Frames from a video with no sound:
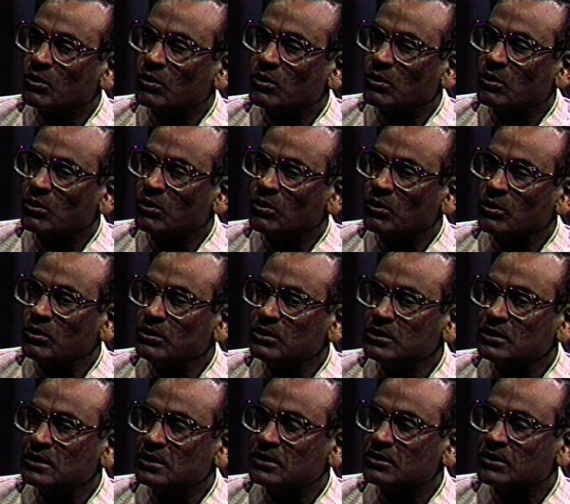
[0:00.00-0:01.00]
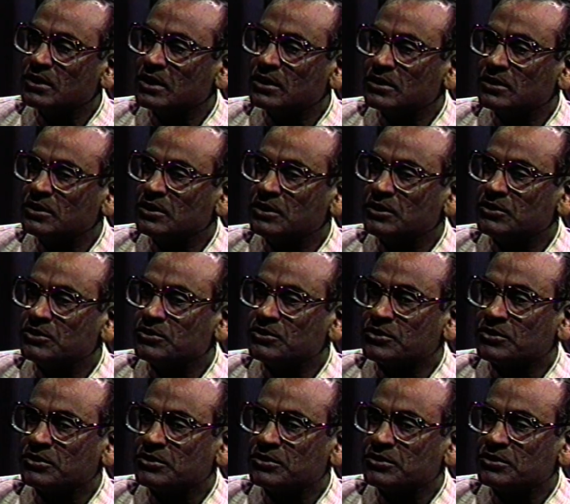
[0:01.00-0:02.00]
all the great
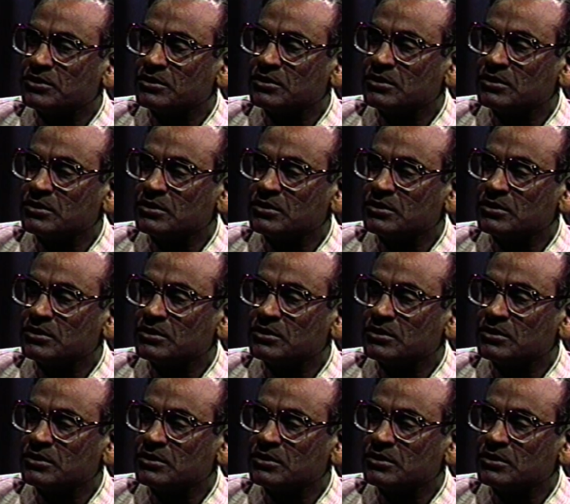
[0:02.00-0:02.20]
teachers